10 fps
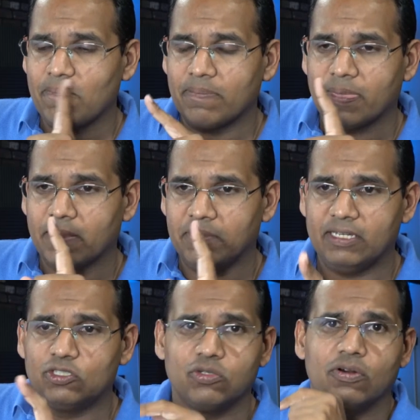
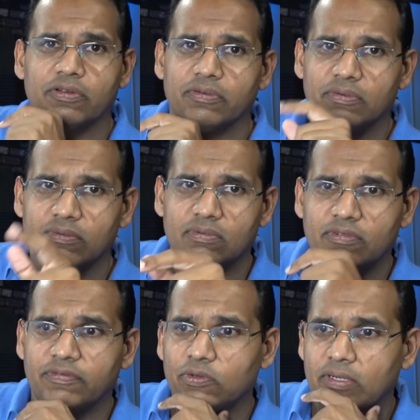Make sure you
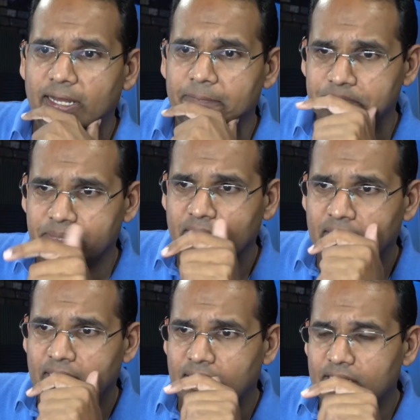review that.
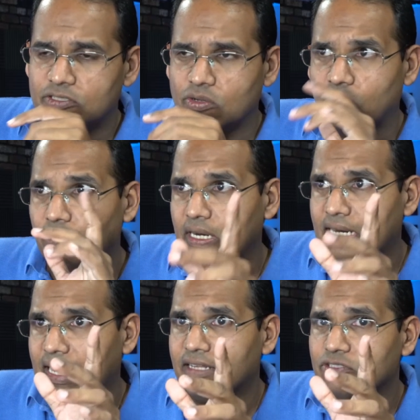It's called How
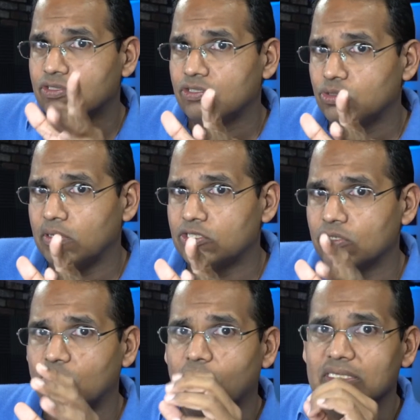to Answer
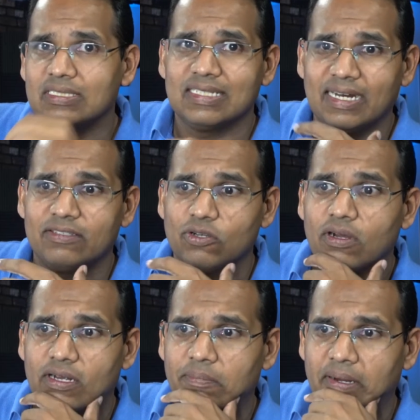Situational Questions. And I
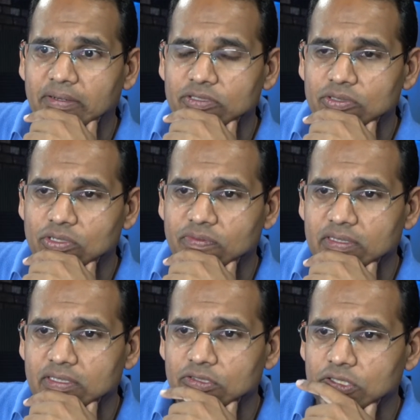talk about servant
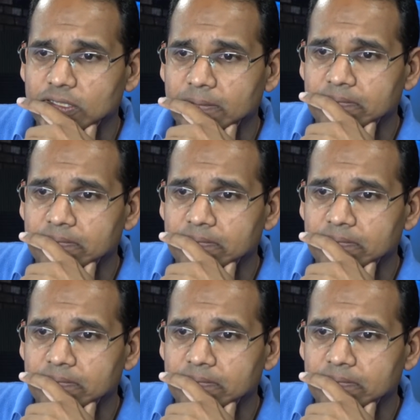leadership.